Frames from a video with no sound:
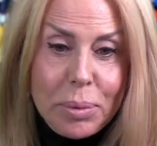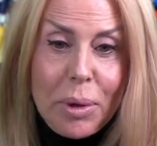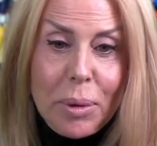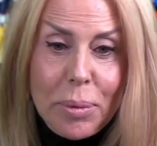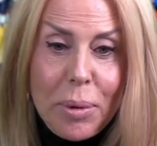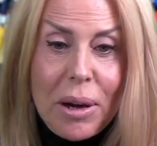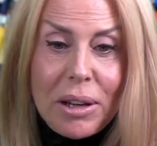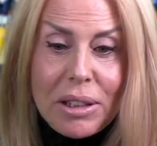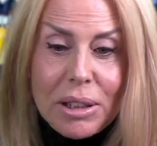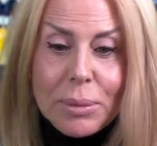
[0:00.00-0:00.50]

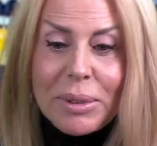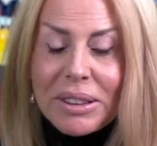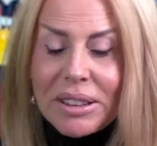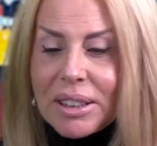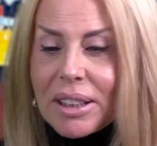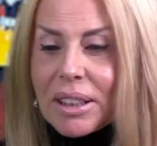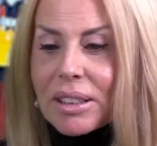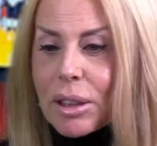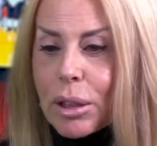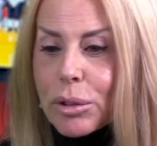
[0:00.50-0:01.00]
approximately
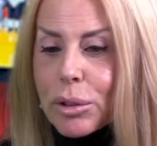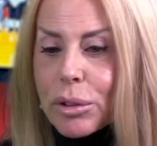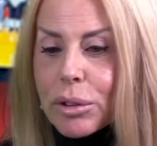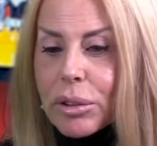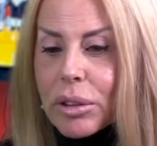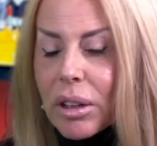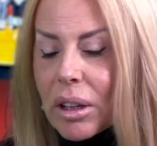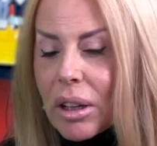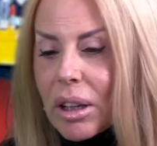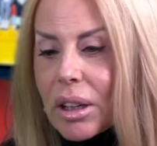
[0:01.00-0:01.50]

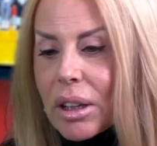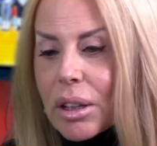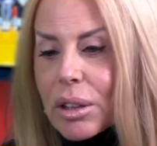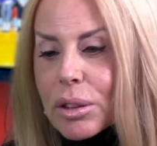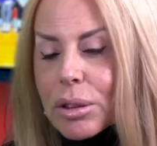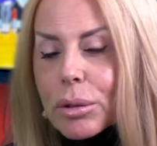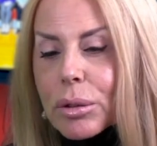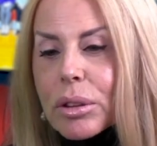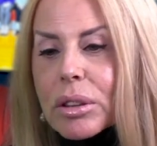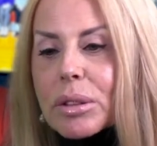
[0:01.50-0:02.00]
600
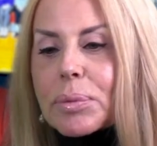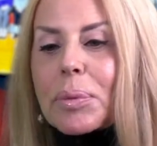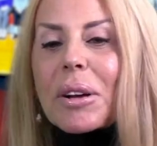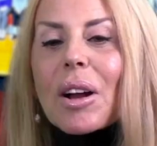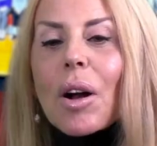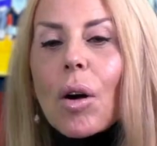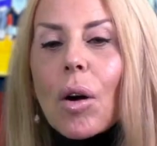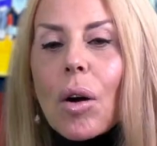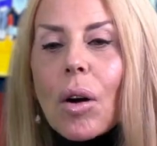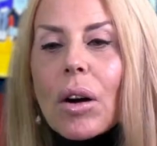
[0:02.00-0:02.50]
students,
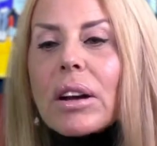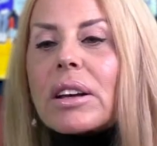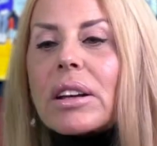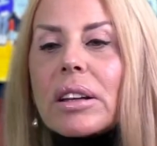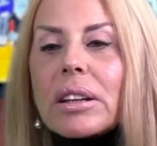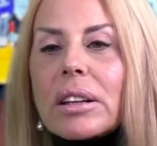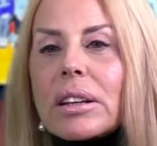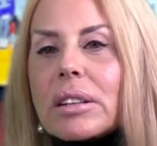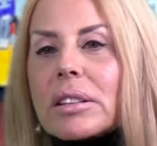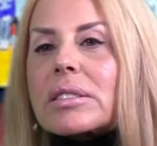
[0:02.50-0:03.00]
but our
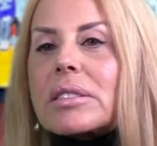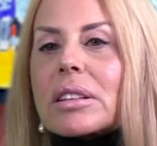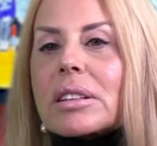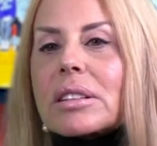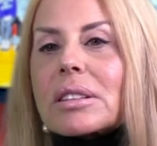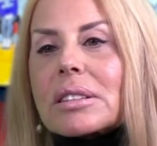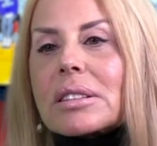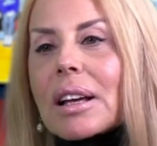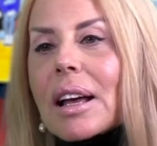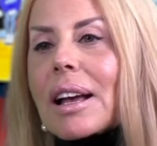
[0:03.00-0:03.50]
kids
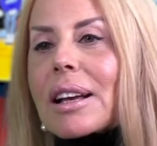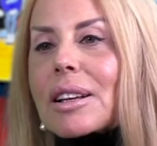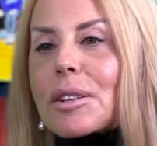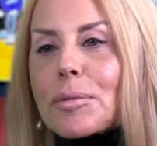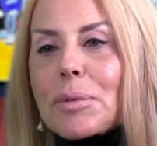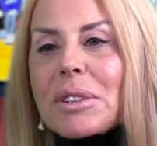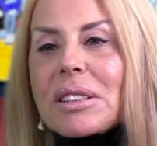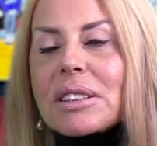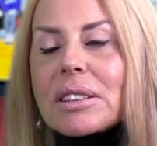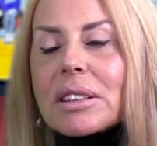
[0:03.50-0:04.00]

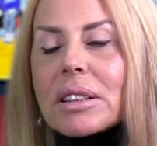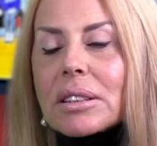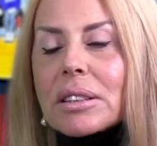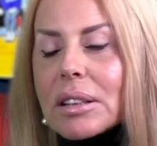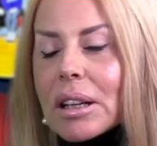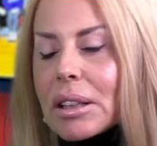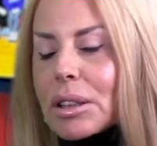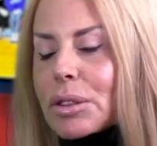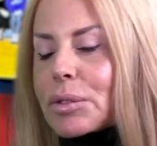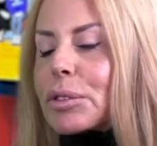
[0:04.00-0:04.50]
have been
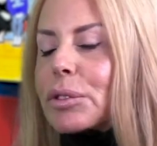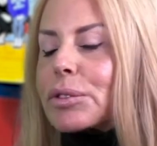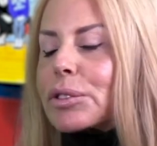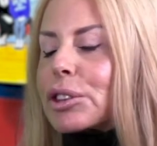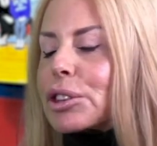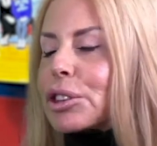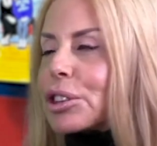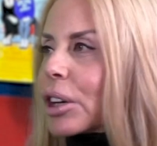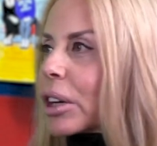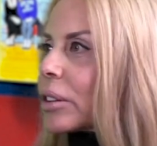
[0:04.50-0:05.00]
successful
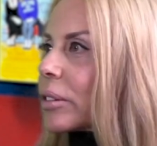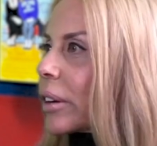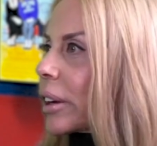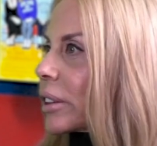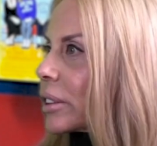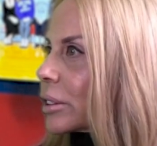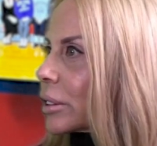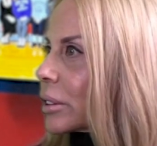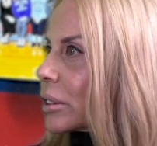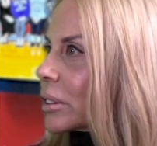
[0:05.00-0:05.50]
for
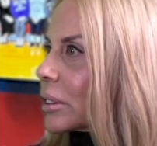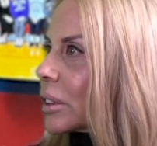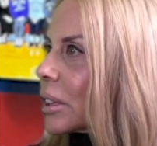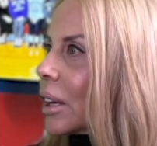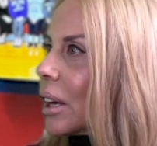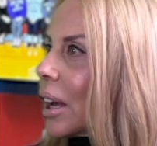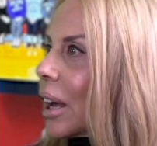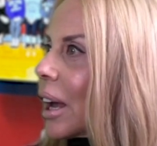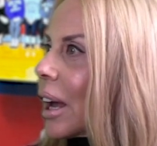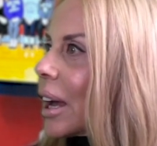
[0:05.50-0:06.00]
generations.
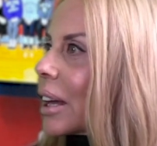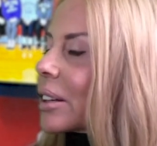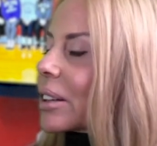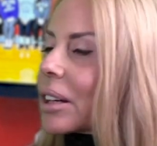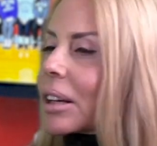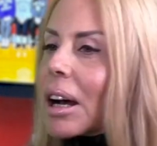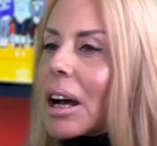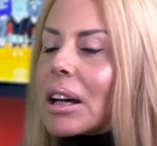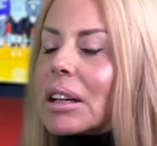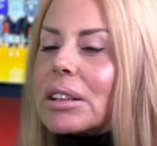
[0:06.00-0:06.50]
And the
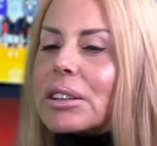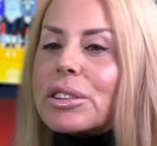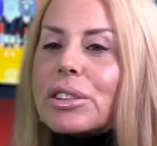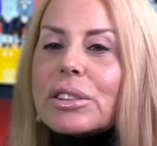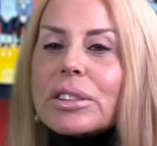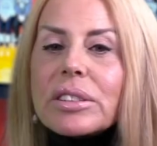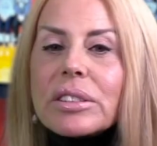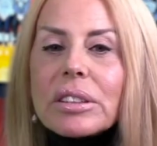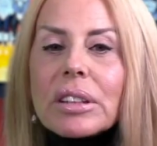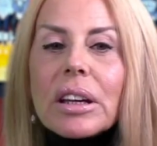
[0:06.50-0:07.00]

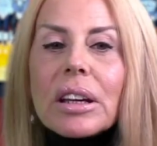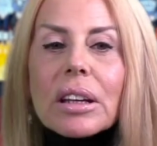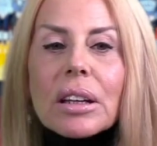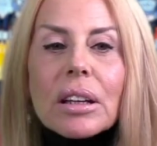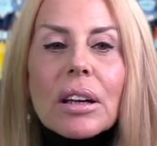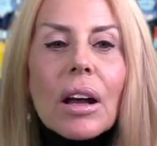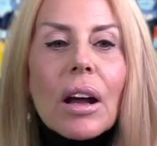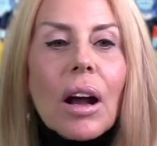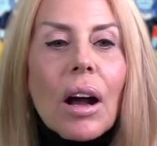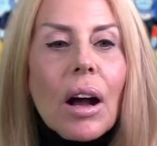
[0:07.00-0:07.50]
colleges
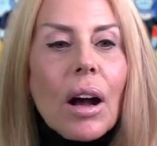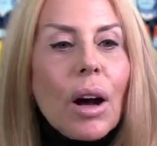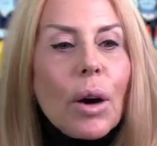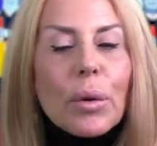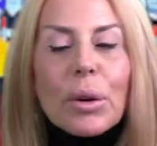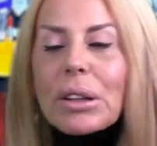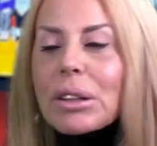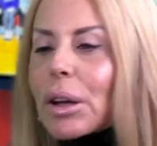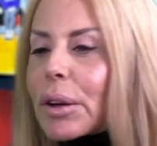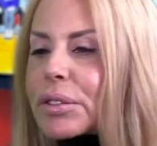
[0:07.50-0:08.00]
see,
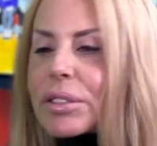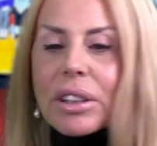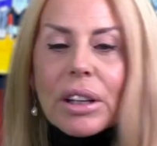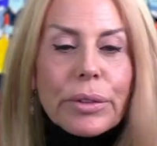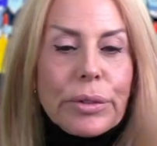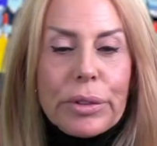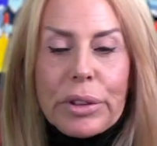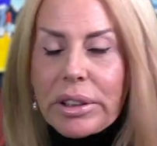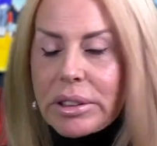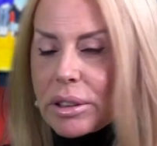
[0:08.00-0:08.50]
we love
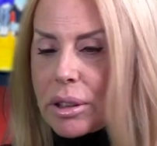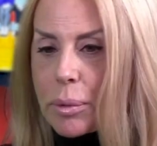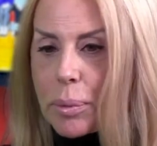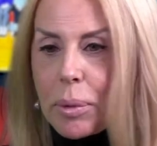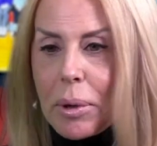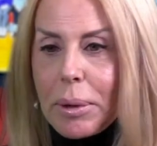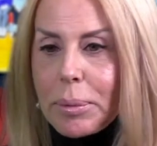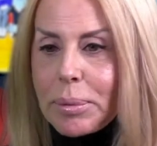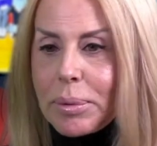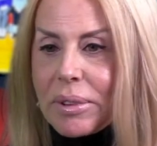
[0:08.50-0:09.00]
St. Francis
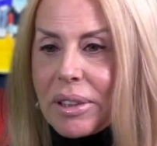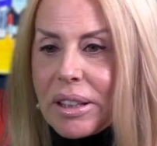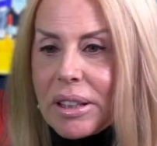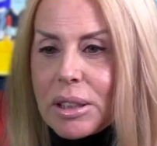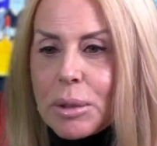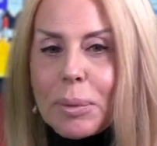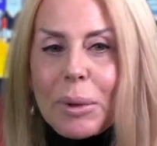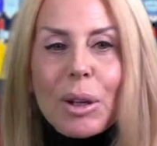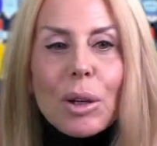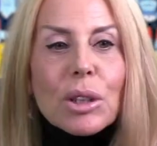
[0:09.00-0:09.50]
Prep
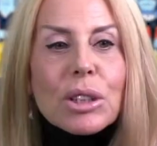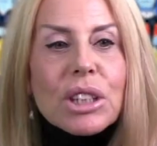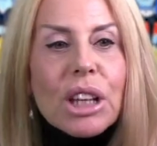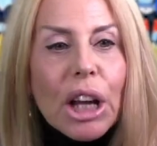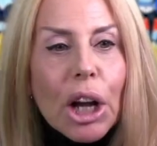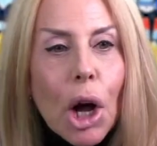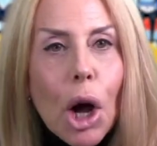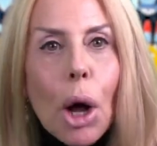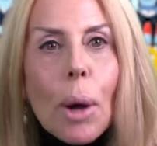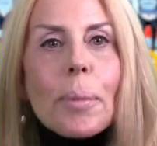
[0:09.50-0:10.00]
kids because
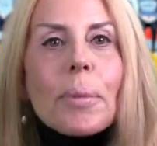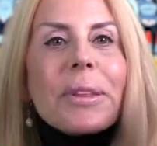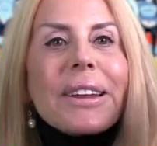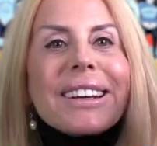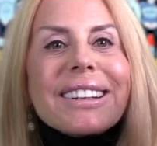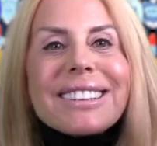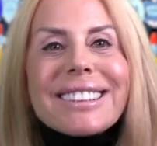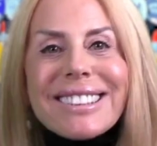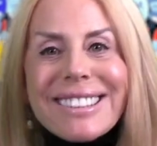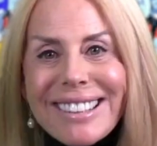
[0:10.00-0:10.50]
they come,
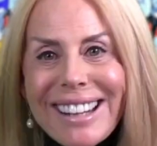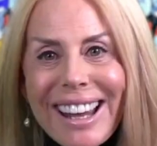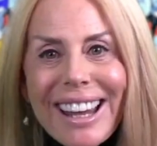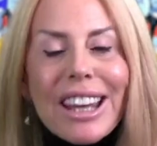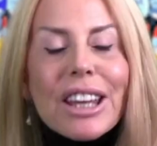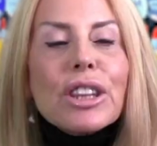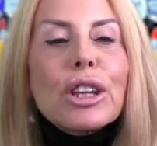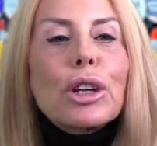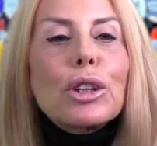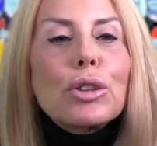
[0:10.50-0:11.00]
they
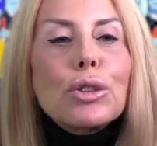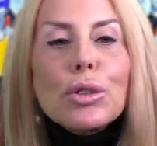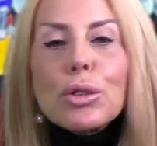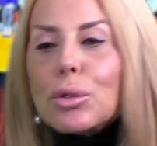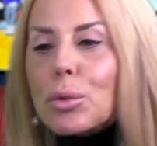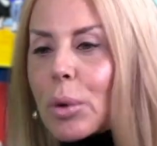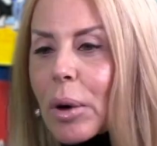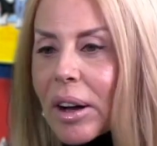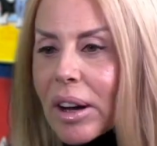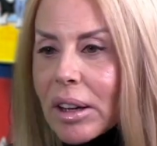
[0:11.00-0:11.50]
stay, they do
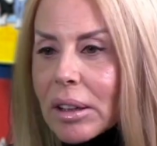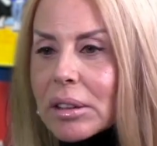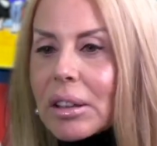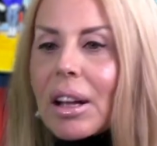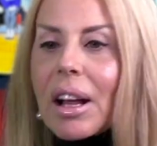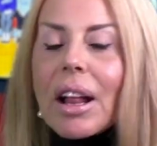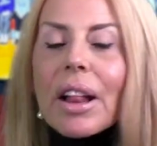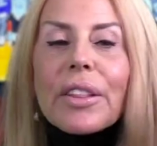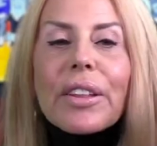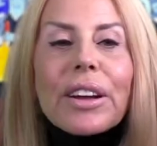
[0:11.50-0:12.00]

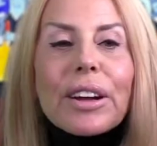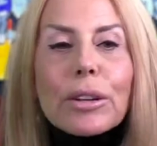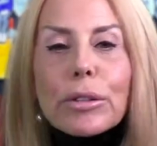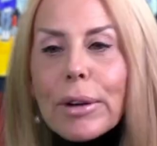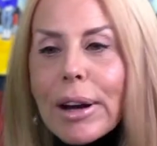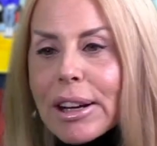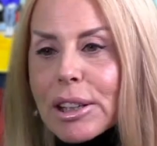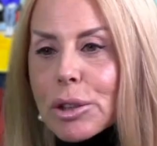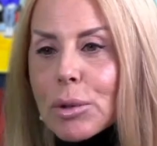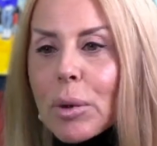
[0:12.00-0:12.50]
well, they
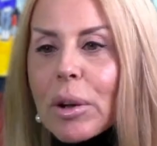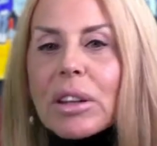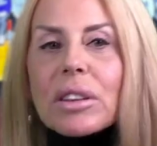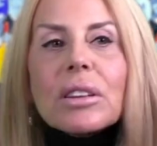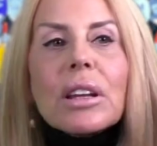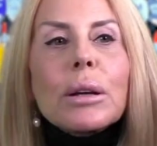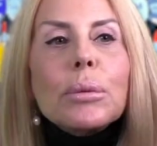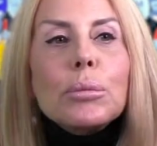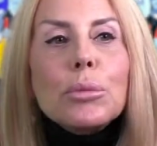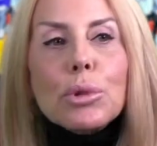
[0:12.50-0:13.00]
graduate,
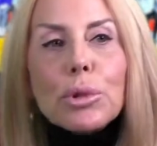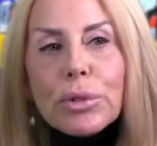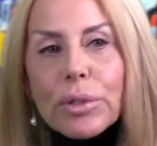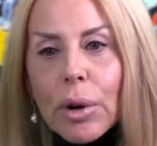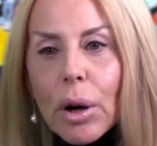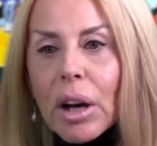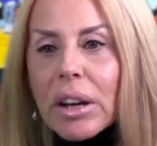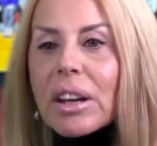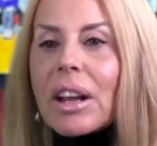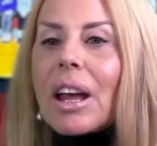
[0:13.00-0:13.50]
they move
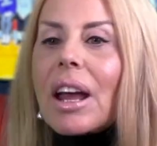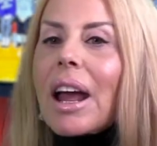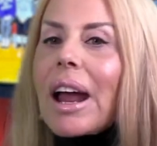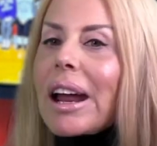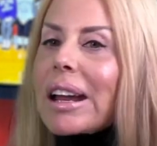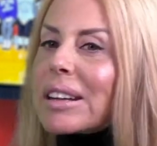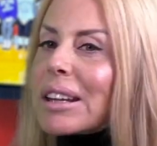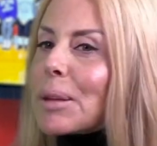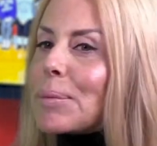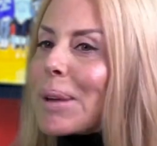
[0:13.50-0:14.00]
on,
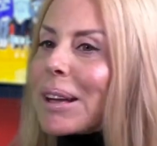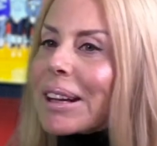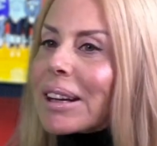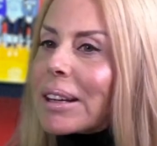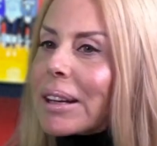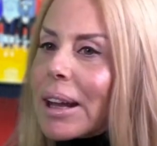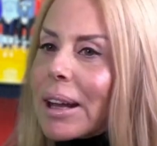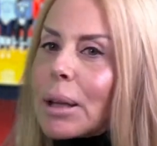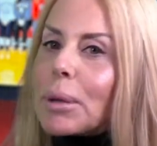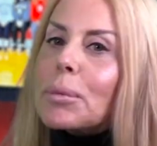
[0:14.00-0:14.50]
and they make a
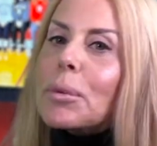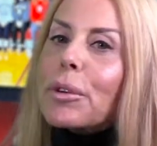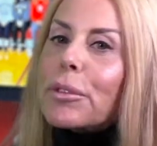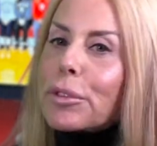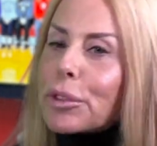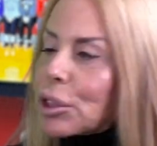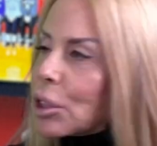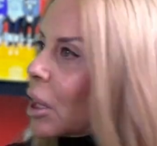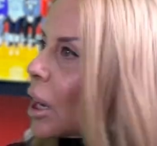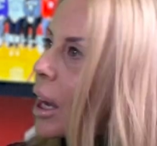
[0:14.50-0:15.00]
name
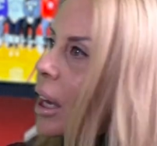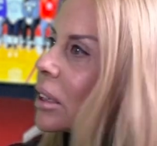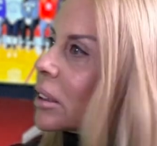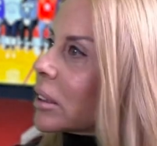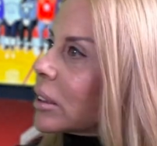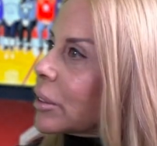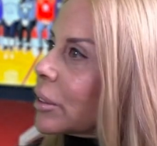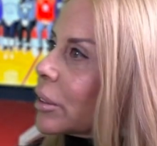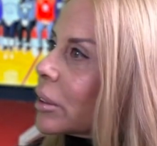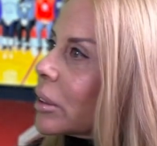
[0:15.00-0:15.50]
for the
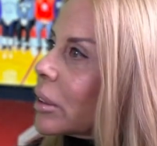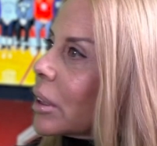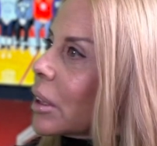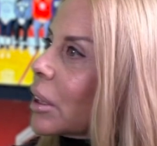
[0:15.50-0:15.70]
college,